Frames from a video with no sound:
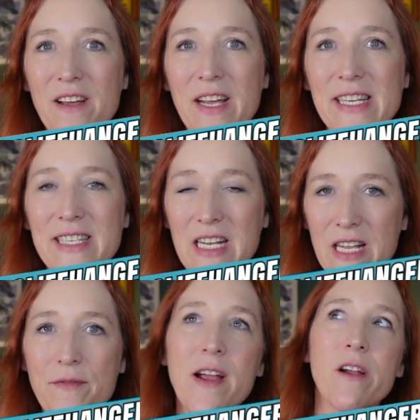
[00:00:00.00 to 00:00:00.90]
It's a
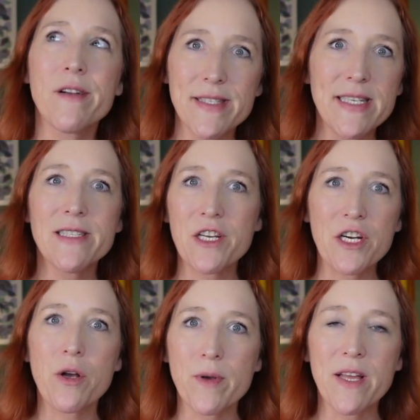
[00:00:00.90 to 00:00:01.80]
cliffhanger because he's going
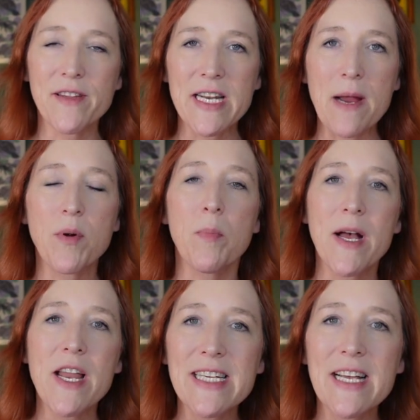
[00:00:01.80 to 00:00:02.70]
to go kill the neighbor,
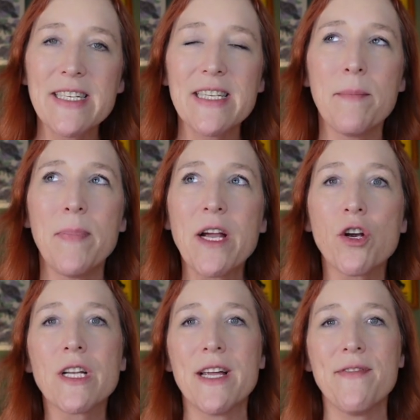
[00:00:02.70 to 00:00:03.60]
but it's a
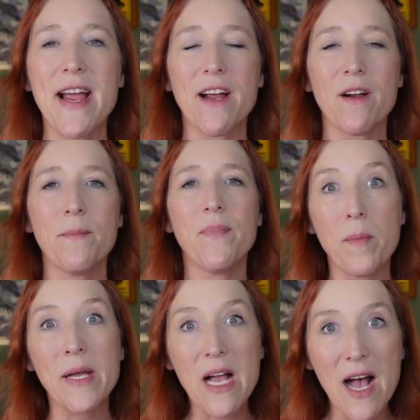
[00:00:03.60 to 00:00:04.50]
bigger cliffhanger
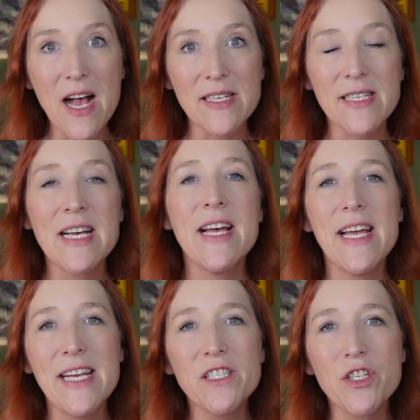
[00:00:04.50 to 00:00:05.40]
because
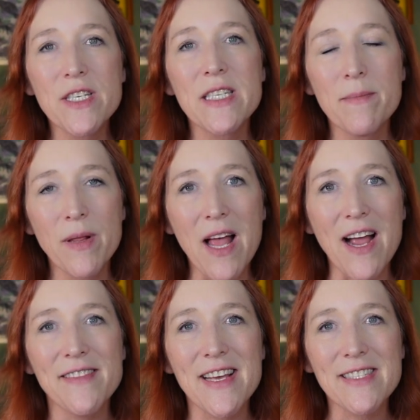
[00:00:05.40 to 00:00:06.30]
he's just
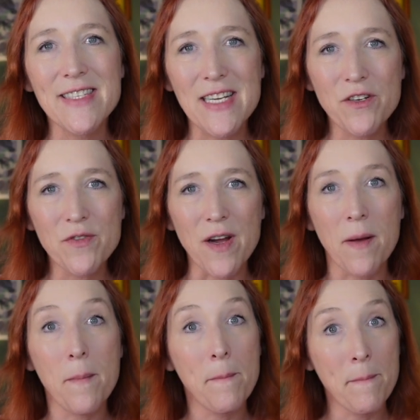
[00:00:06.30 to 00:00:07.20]
implied that Scythe
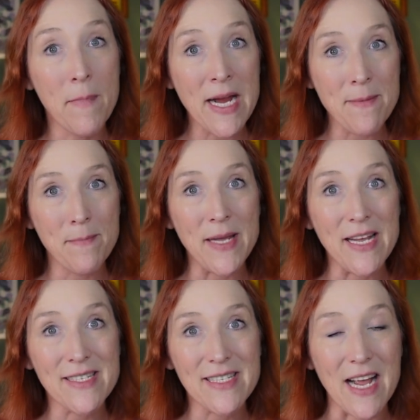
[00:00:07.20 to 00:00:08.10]
might be a
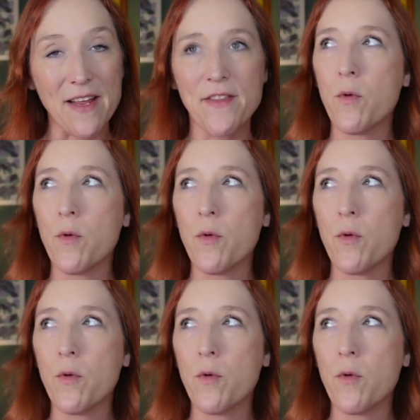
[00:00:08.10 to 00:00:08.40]
scythe,